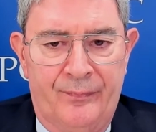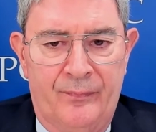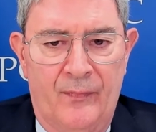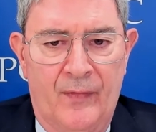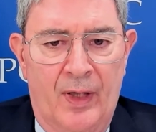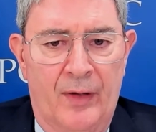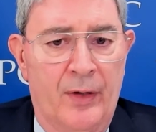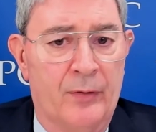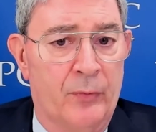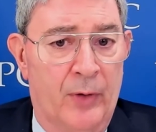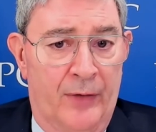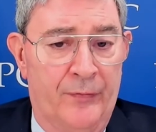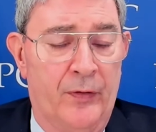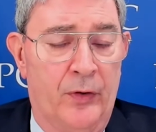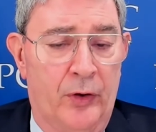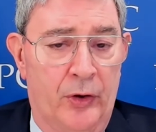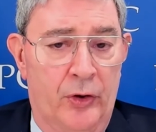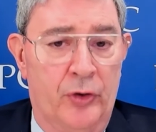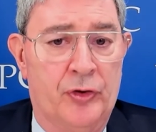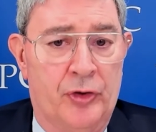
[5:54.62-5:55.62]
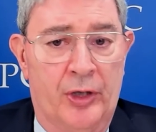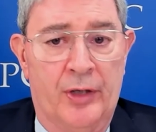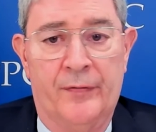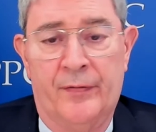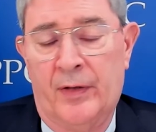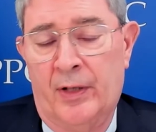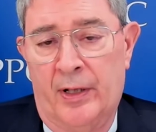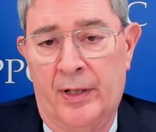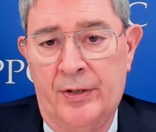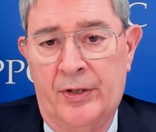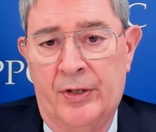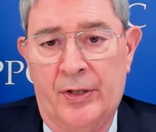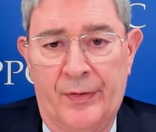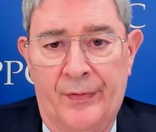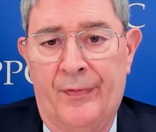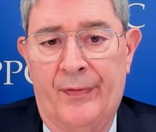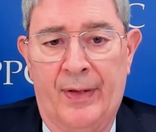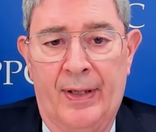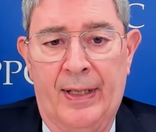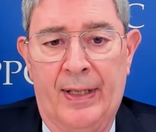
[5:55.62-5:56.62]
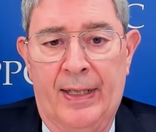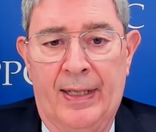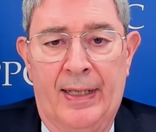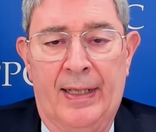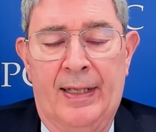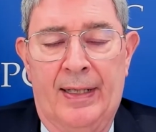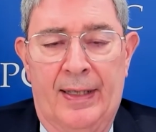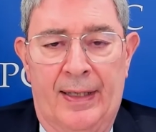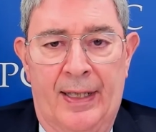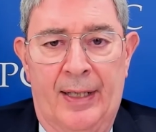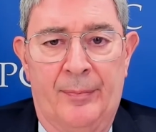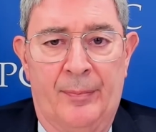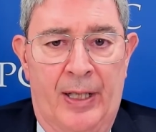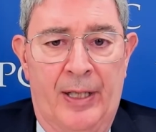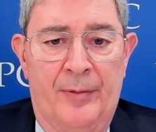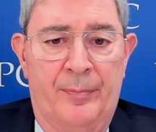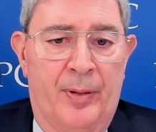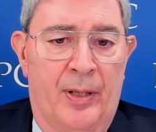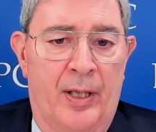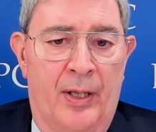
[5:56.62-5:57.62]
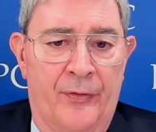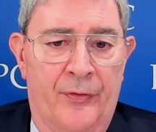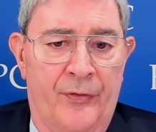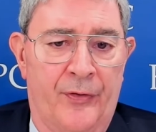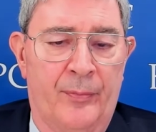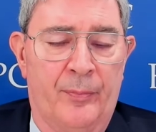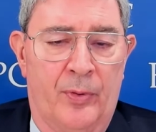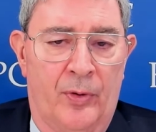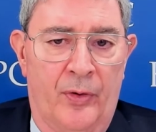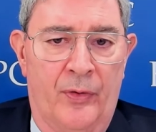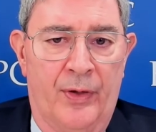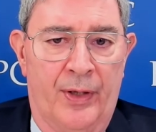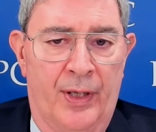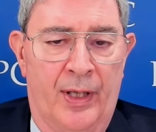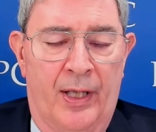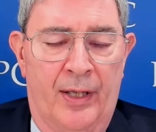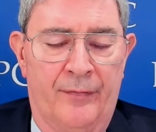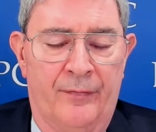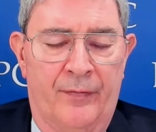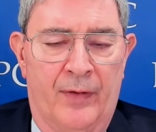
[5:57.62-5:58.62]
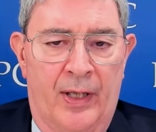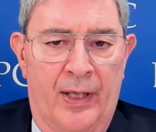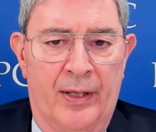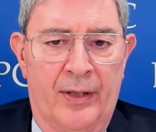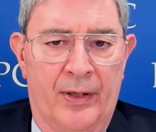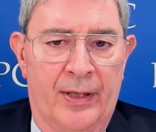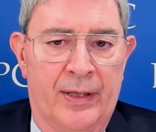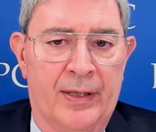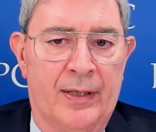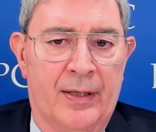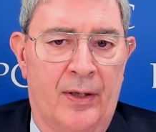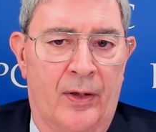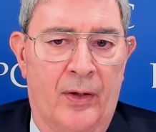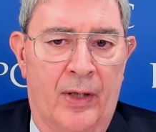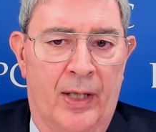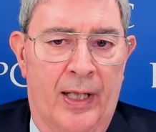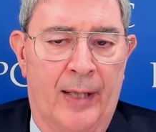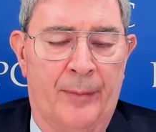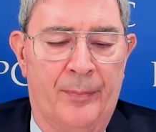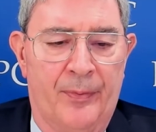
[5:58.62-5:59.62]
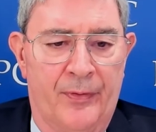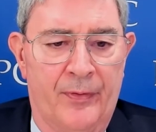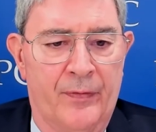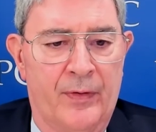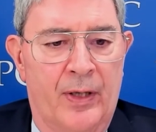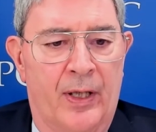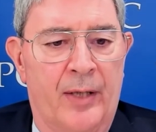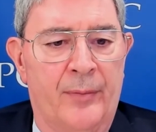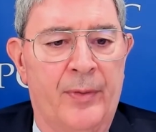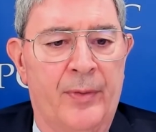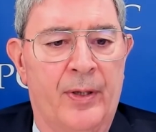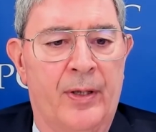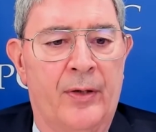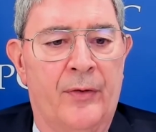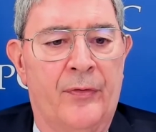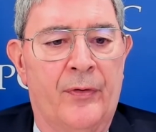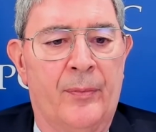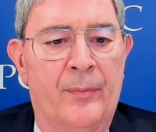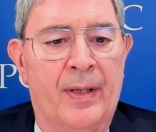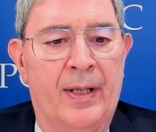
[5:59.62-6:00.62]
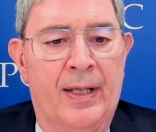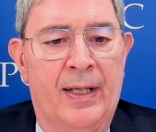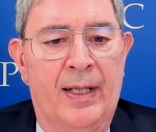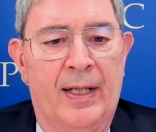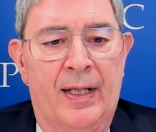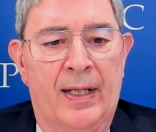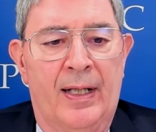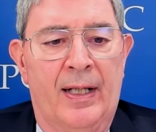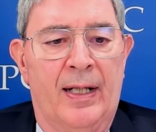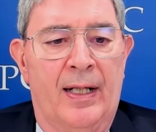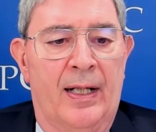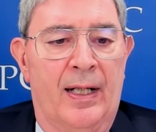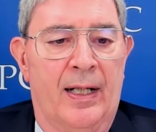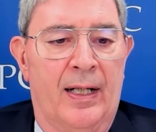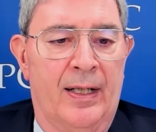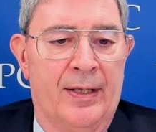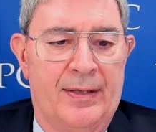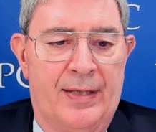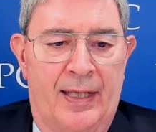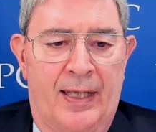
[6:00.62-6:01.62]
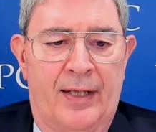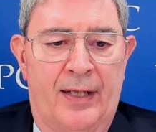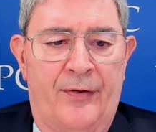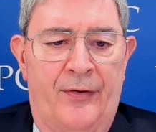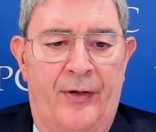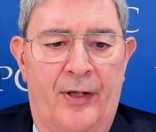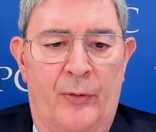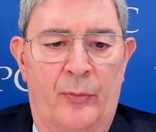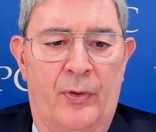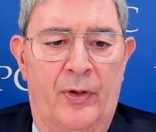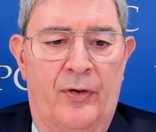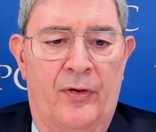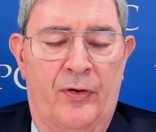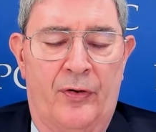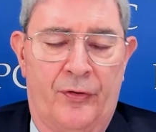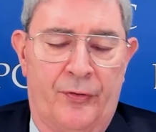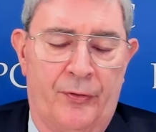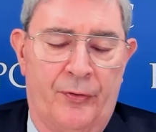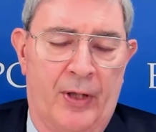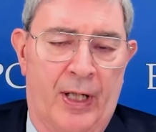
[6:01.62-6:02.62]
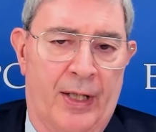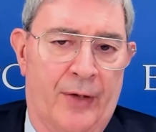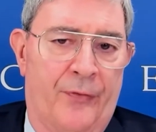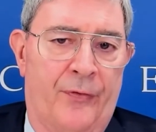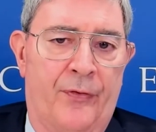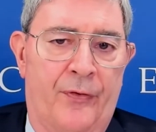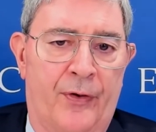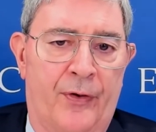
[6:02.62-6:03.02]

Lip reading: the revolution of conscience that made possible the nonviolent collapse of communism, a text that would stress the